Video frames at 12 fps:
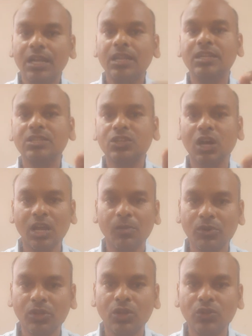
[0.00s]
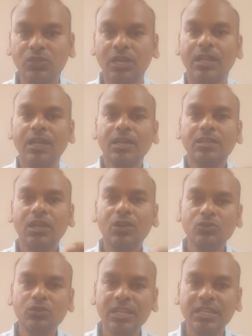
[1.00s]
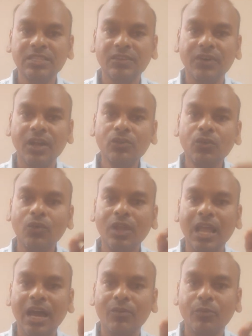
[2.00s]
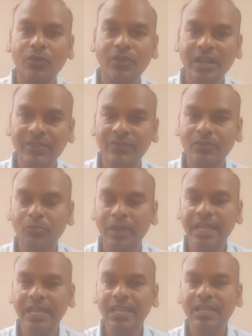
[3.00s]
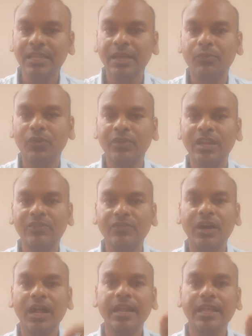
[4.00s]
Let's talk about the loser. The loser is the one who will have provident money in their provident fund,